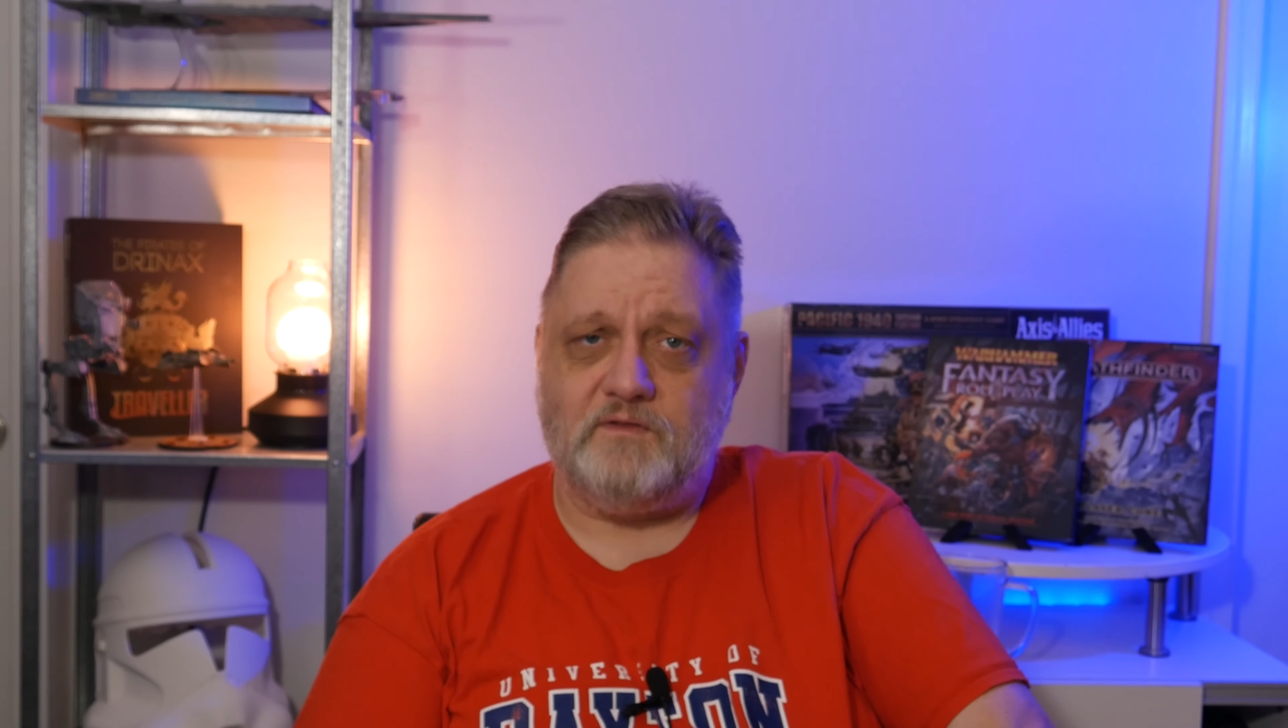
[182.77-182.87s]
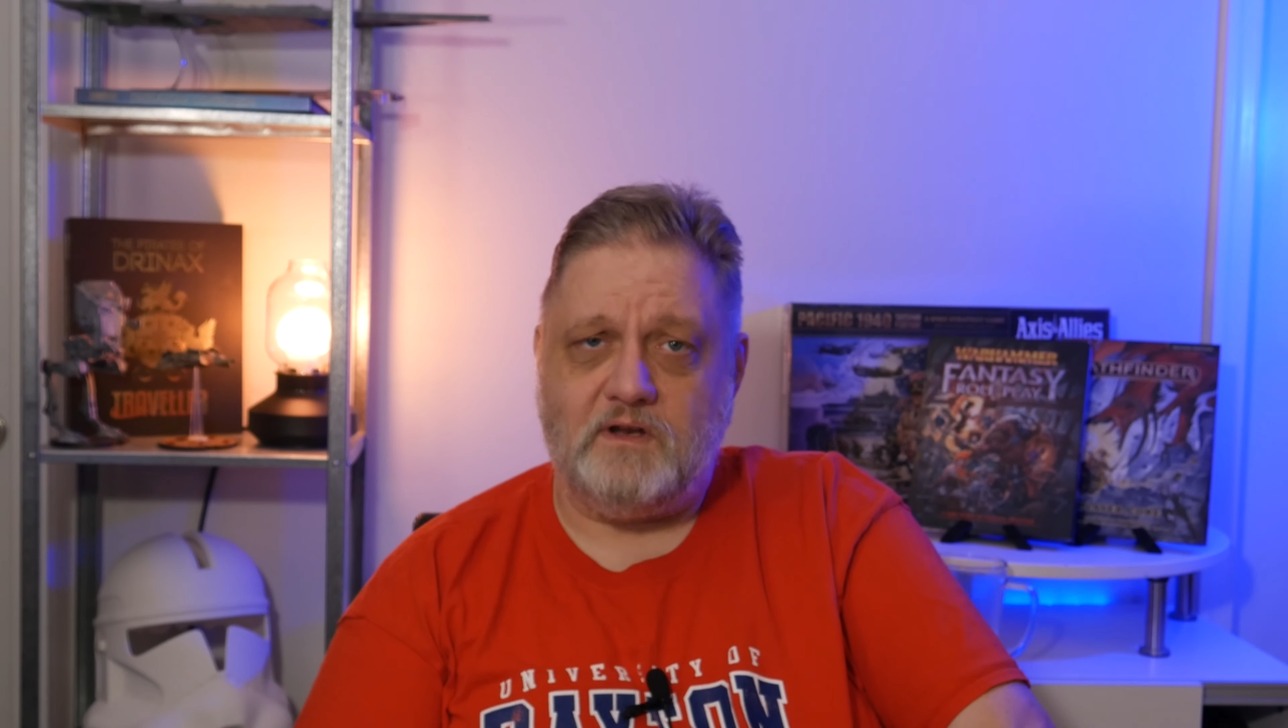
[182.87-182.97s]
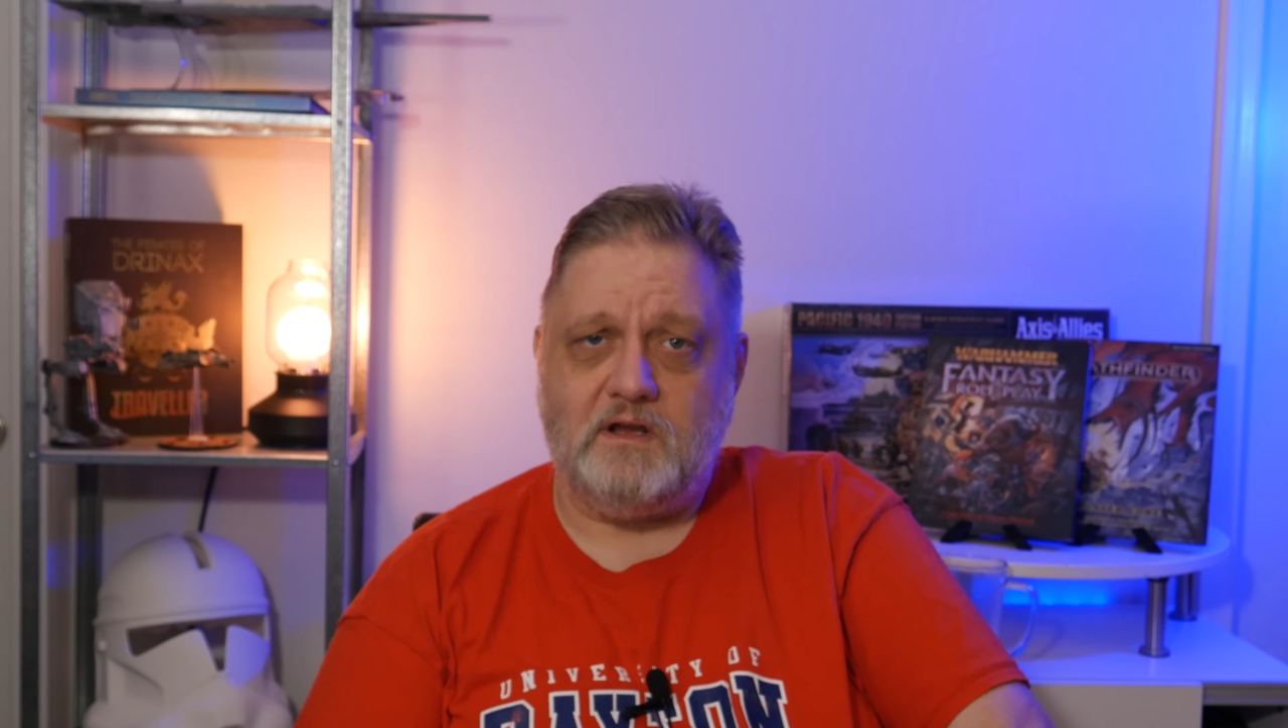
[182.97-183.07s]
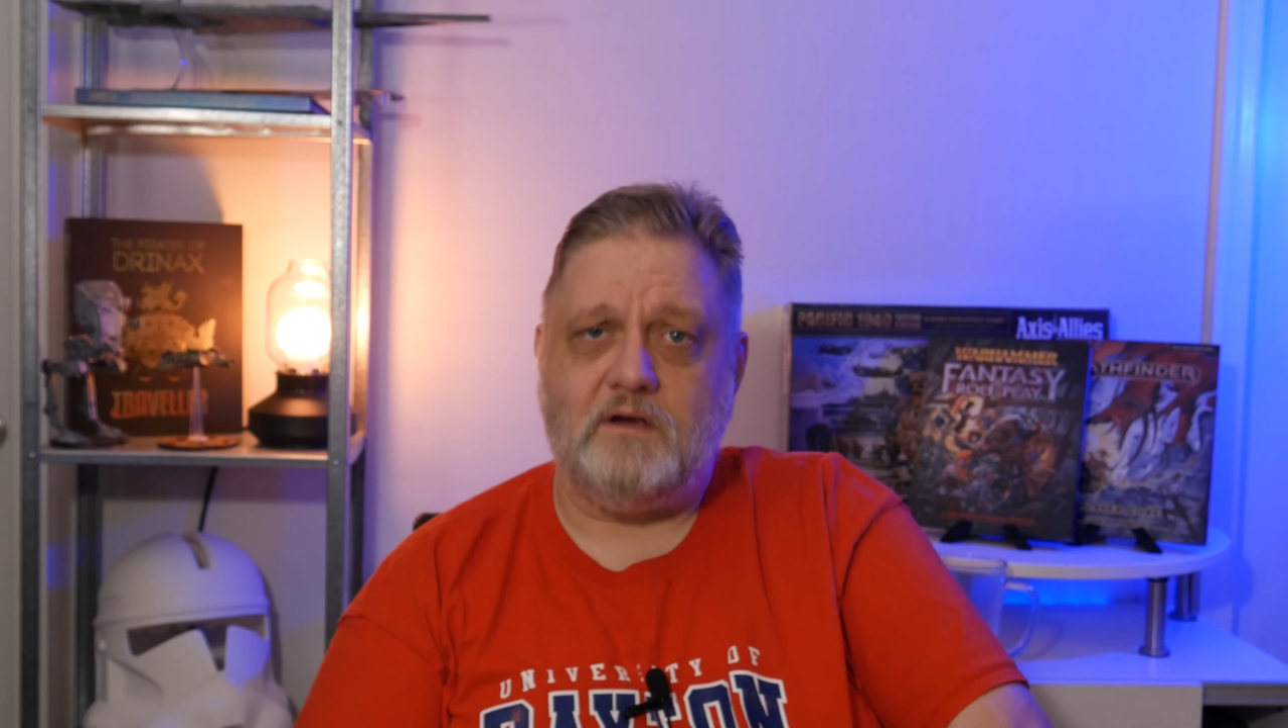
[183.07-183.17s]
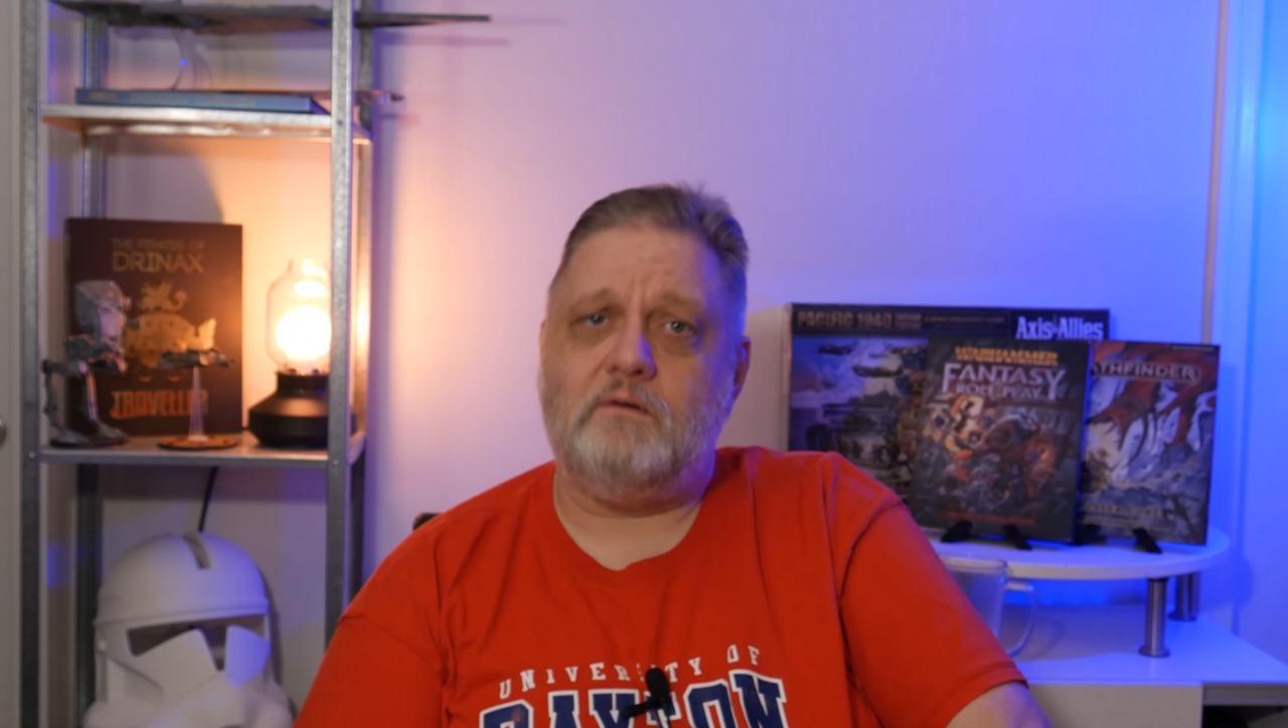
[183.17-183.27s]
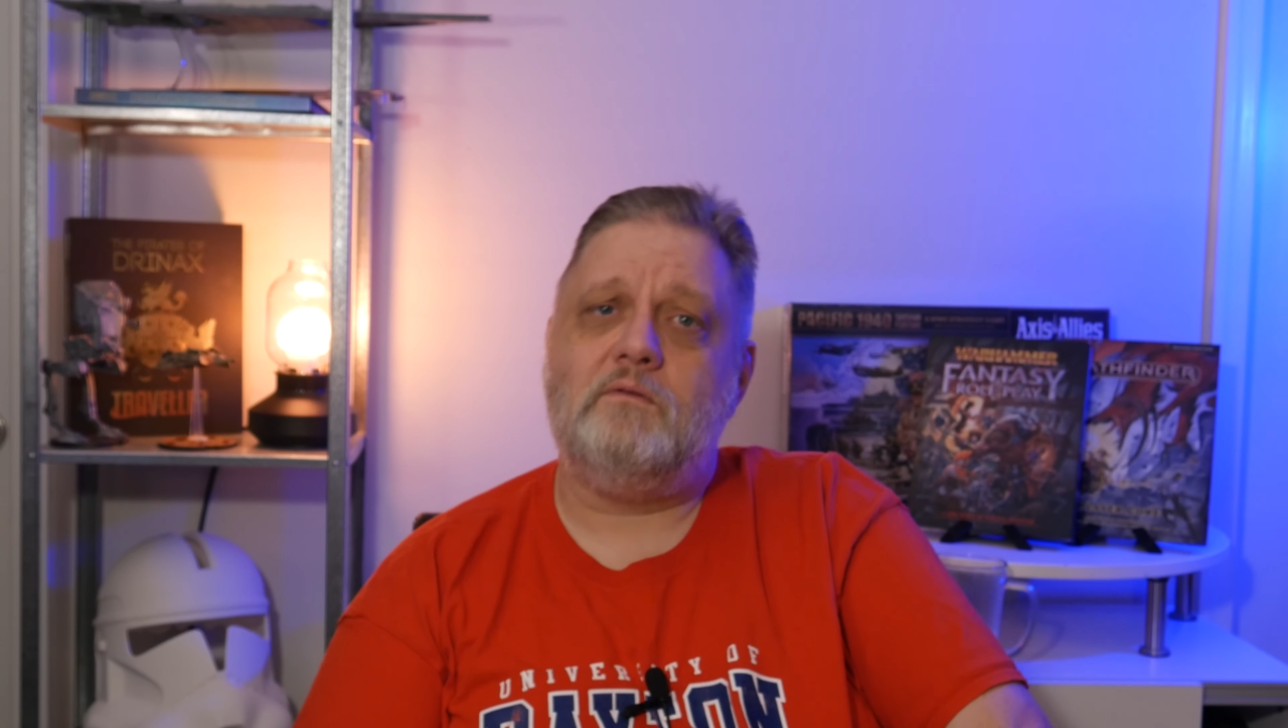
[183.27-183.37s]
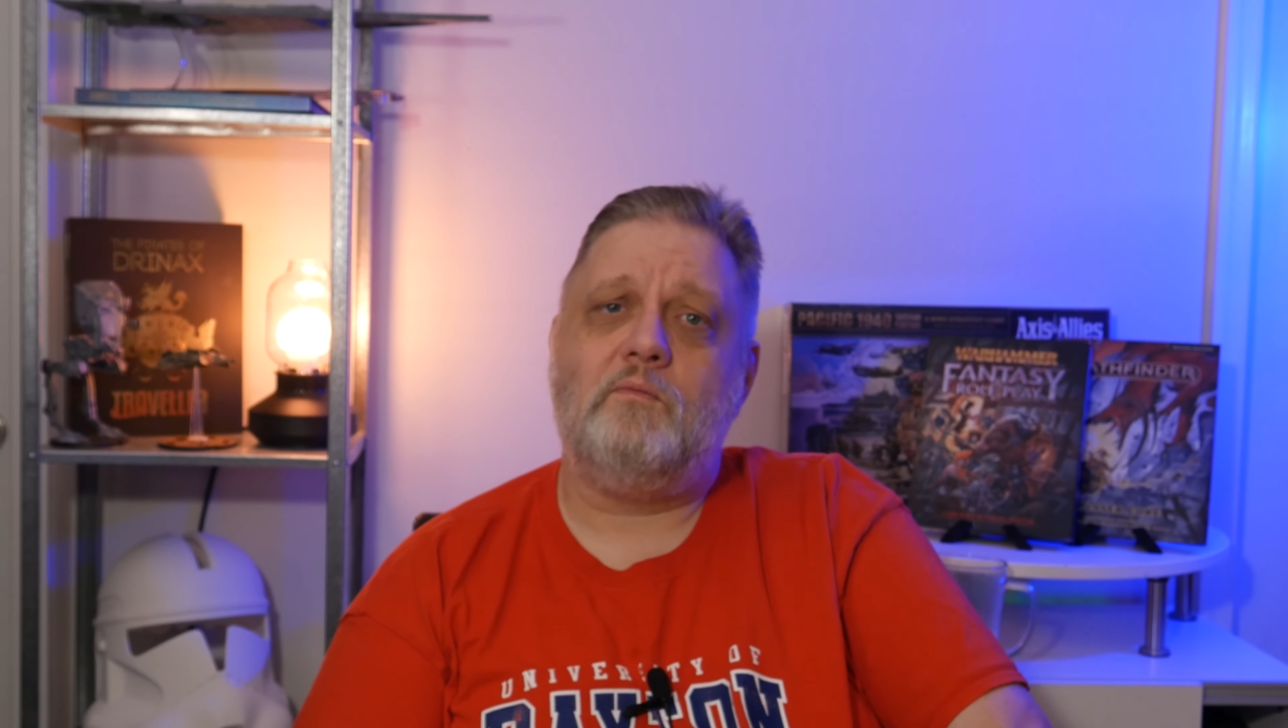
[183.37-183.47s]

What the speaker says: video,